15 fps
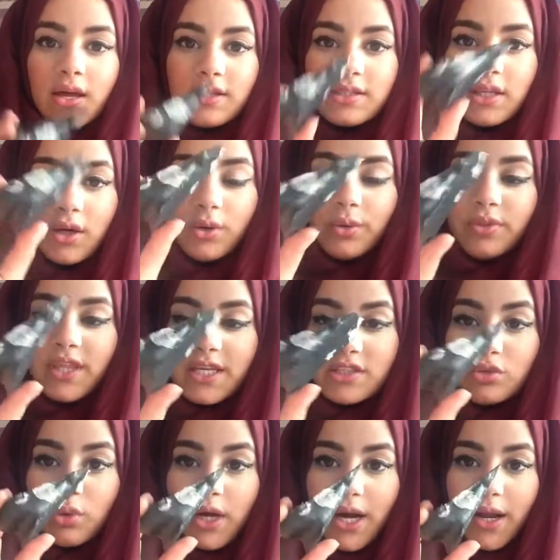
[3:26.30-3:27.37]
So
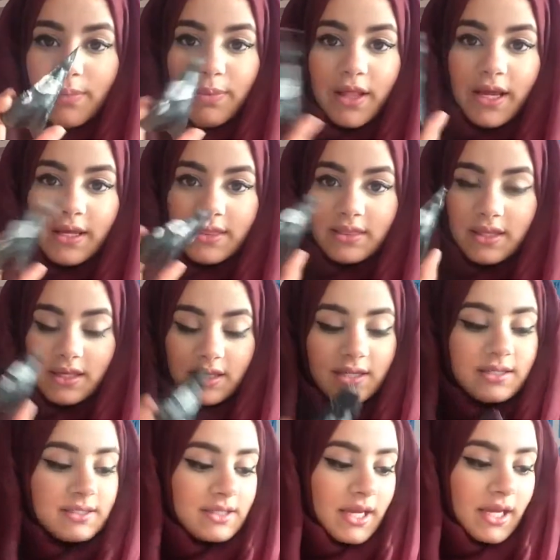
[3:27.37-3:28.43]
that's where I applied
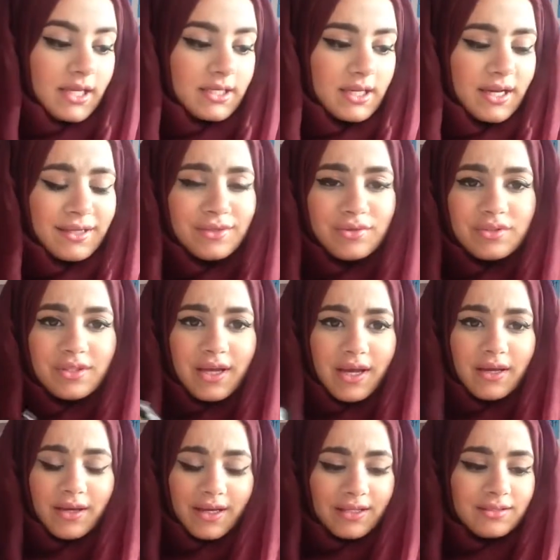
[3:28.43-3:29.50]
this, and I use
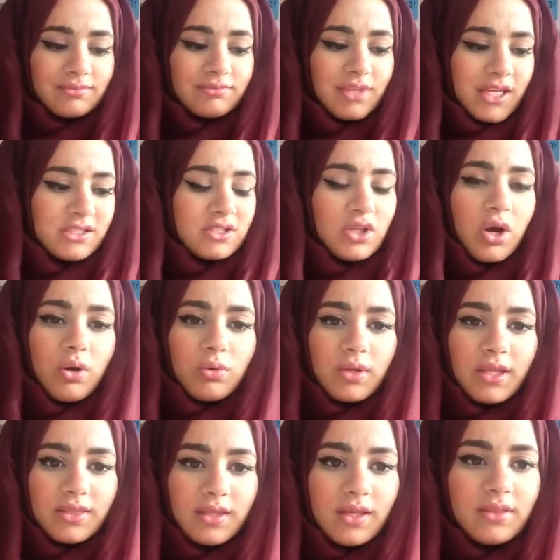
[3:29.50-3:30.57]
that. That's the
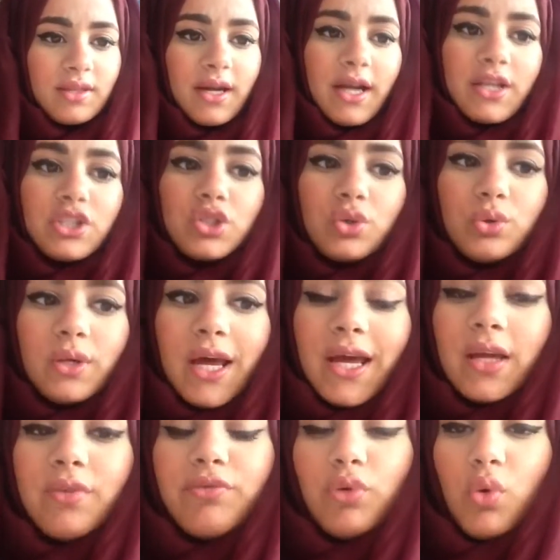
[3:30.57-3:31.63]
only thing that I do
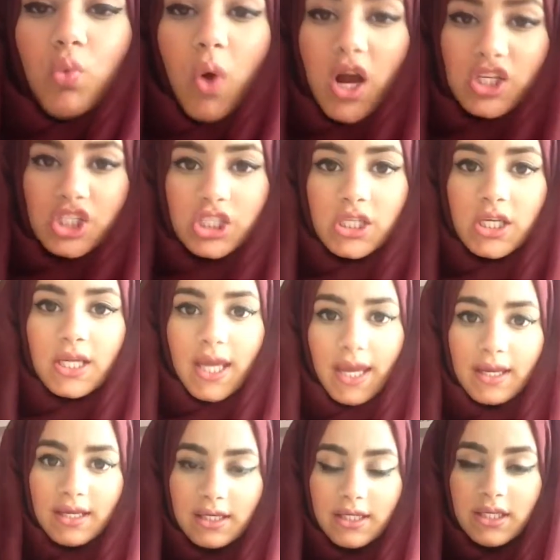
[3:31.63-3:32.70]
like for washing
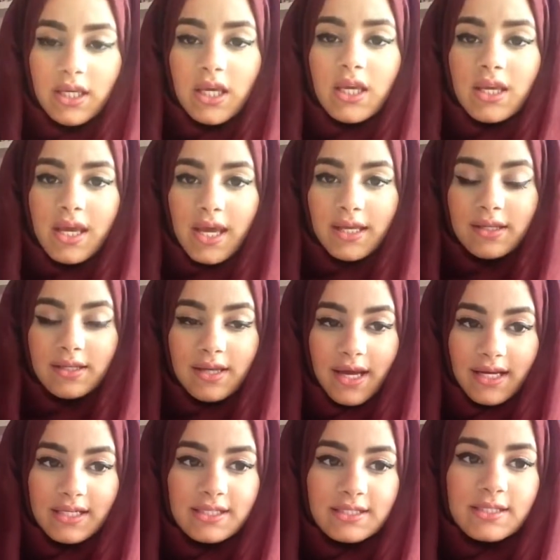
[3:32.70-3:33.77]
and cleaning at
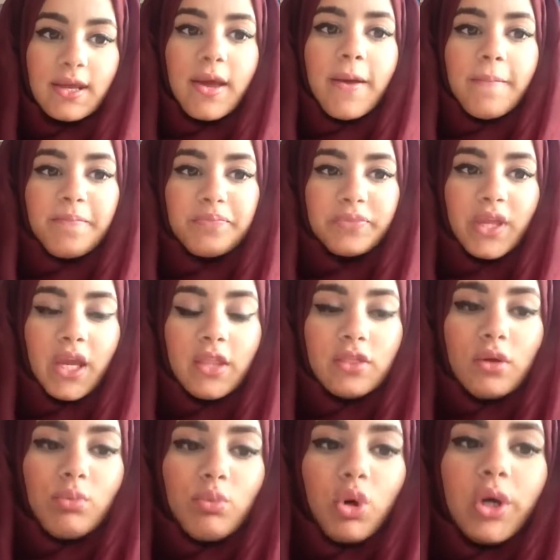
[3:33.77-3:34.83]
night. In
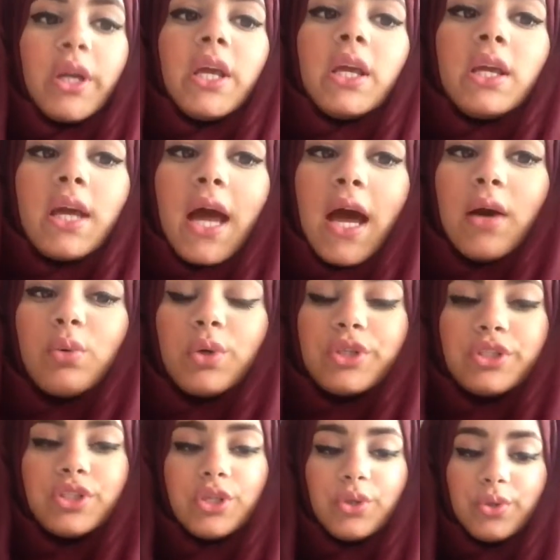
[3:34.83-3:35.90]
the morning, I
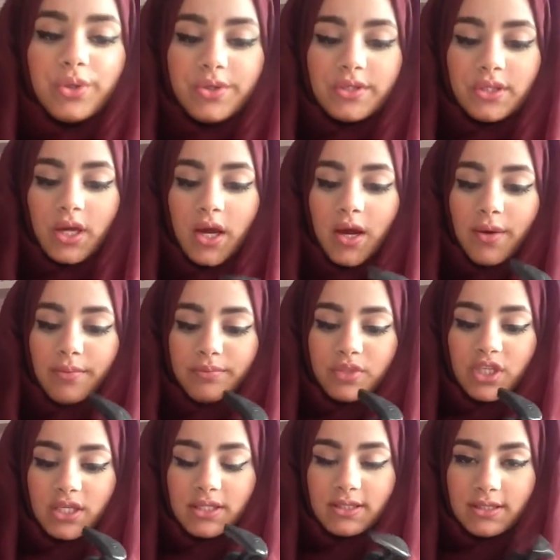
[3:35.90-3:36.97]
would use
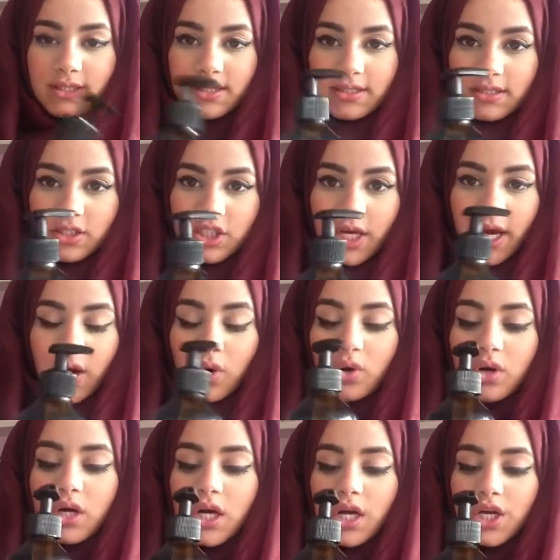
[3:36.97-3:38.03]
just this
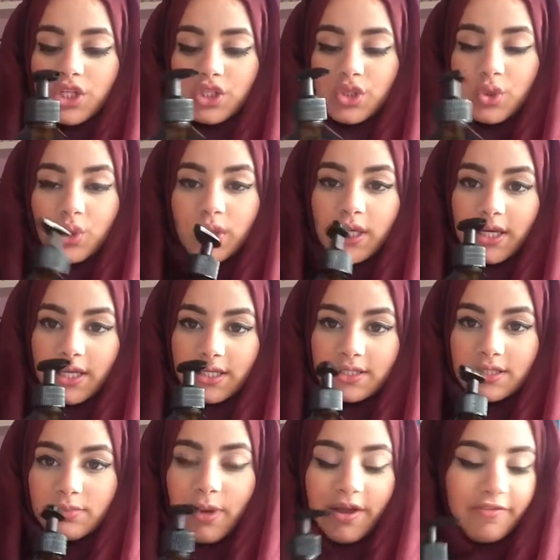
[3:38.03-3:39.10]
gel to
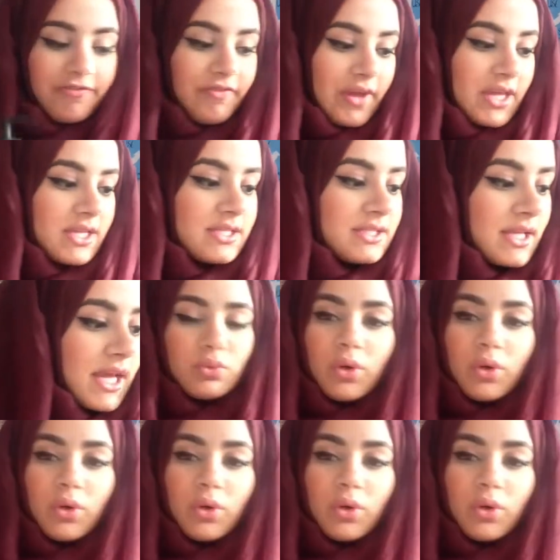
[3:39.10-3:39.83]
cleanse my face.